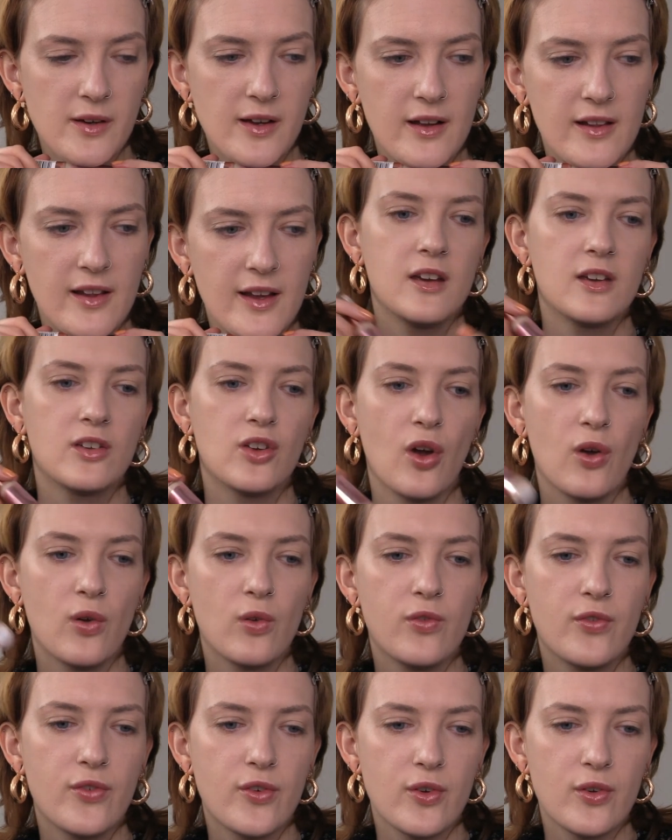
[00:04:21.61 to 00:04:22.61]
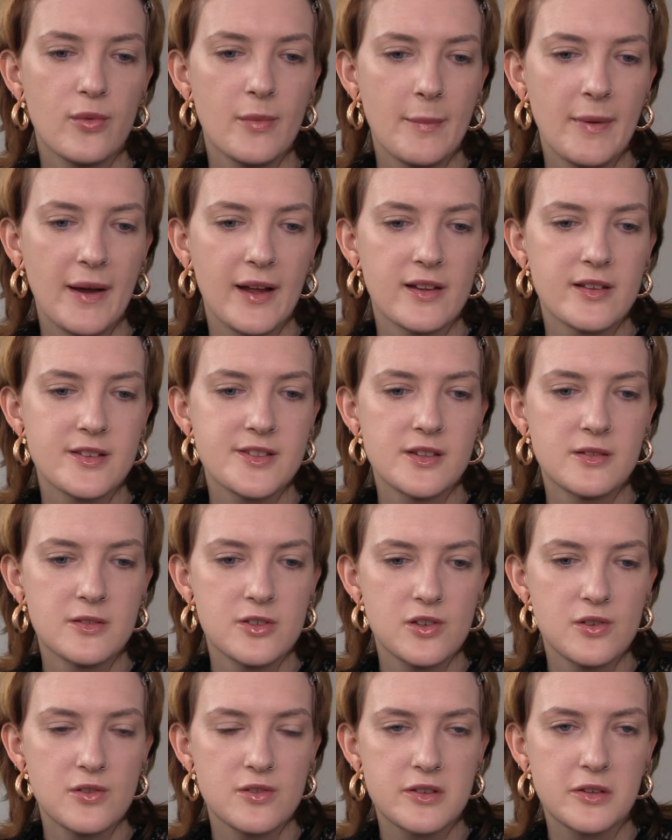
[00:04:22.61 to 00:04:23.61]
like go through my palettes and
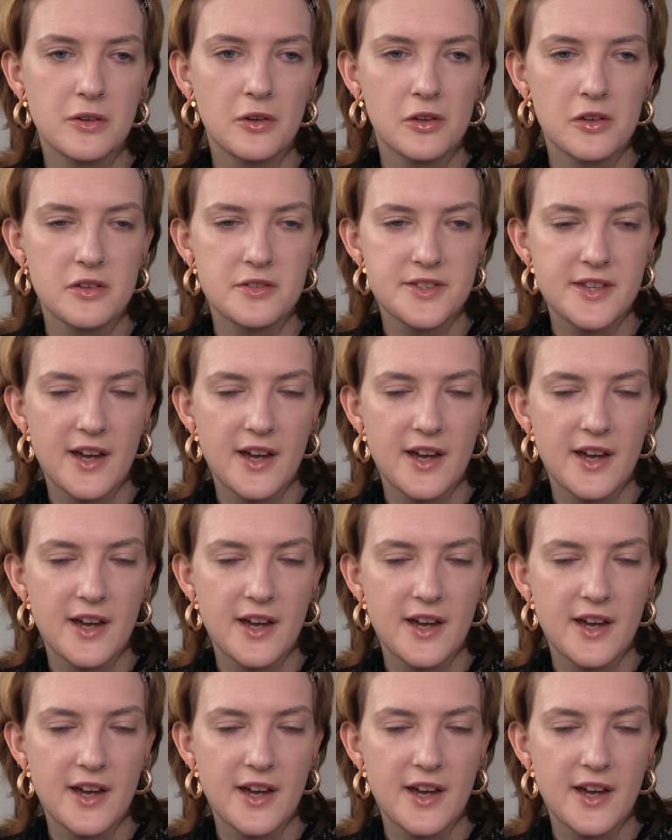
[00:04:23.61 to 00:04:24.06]
choose the colours that